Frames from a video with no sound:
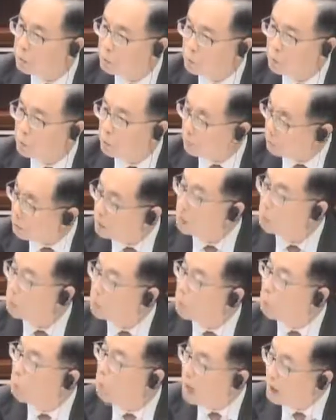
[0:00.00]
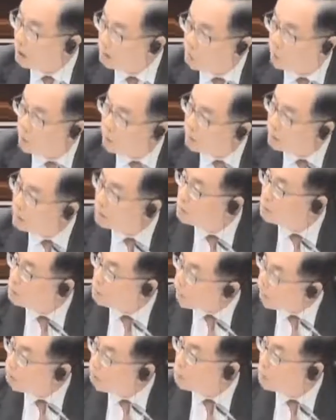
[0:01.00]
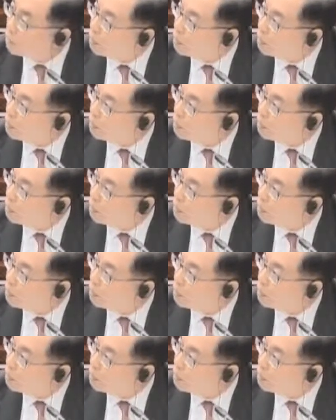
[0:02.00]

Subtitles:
more leading role.